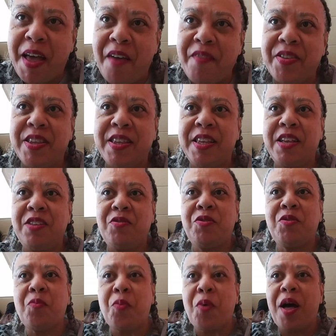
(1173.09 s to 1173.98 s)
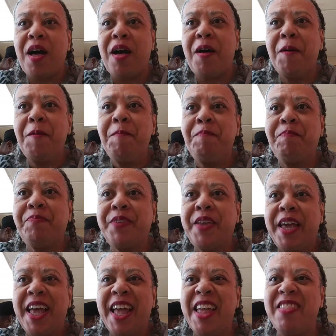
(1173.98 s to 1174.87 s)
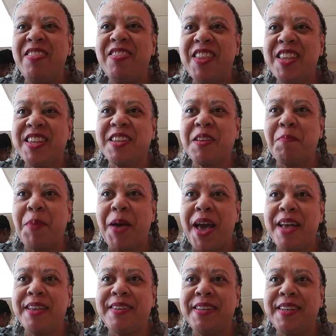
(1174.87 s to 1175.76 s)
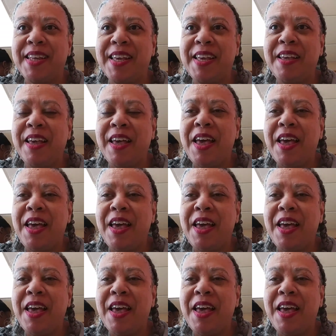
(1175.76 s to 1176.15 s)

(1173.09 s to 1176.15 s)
I haven't seen you in a while in this capacity.